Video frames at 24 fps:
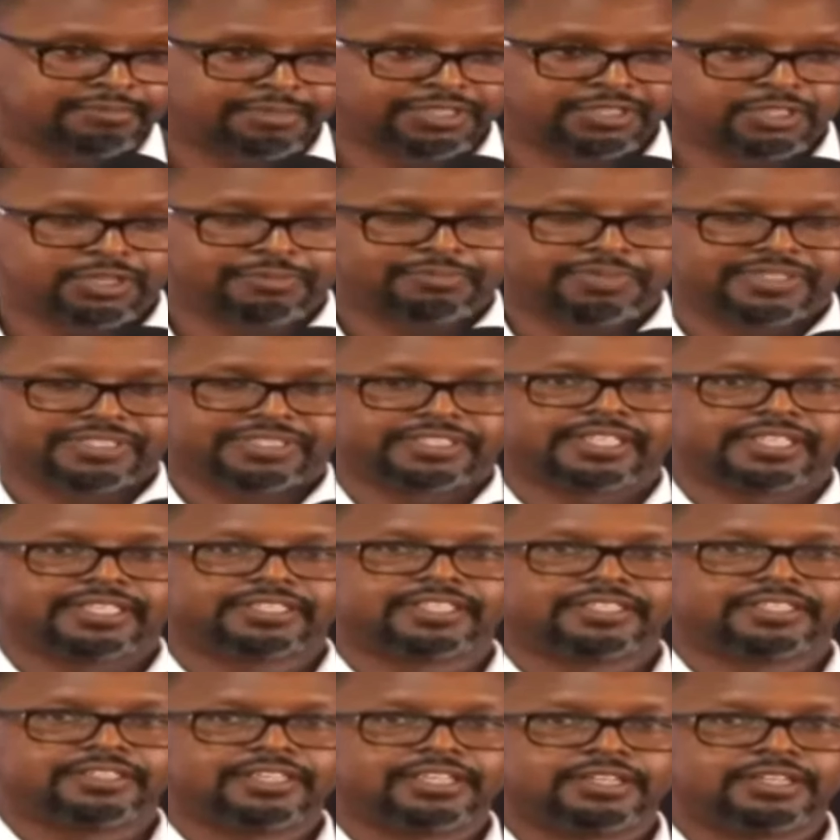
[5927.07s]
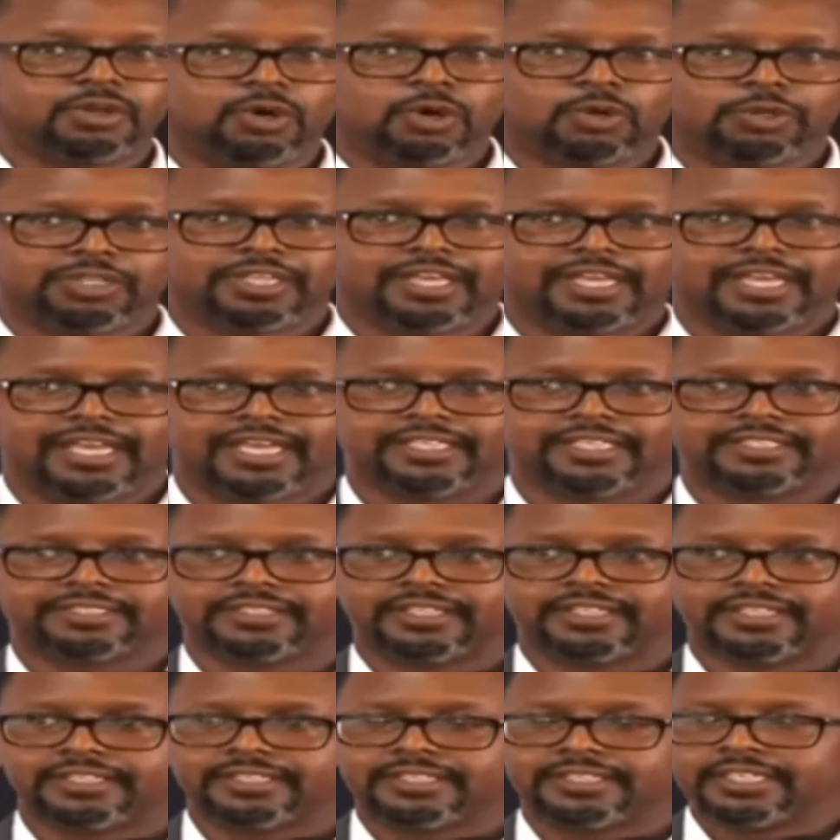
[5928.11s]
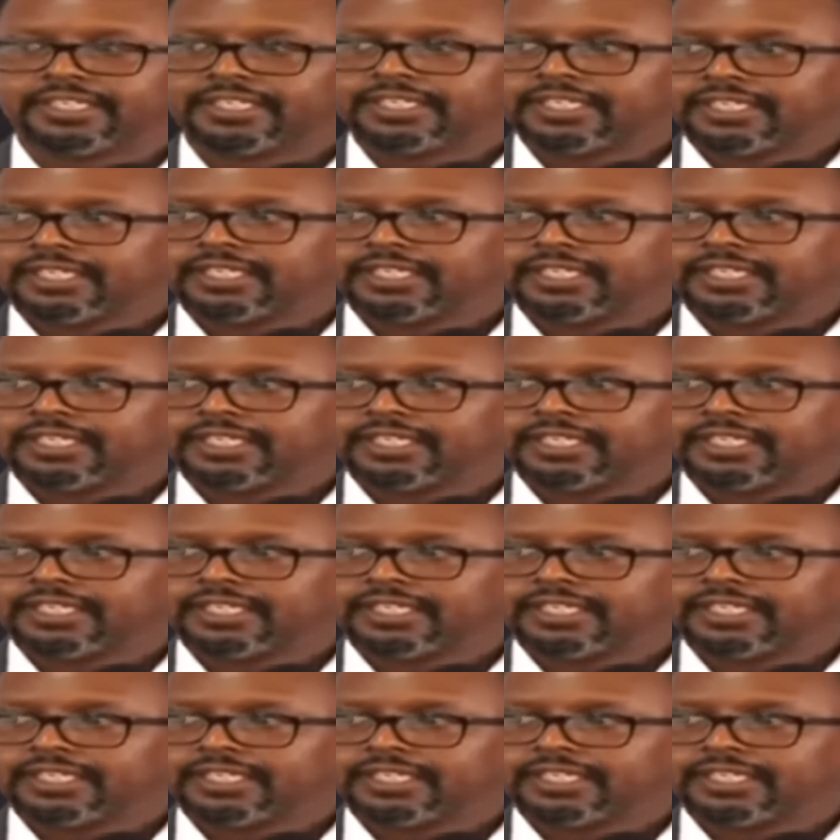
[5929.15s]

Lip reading: but you appreciate in older age. And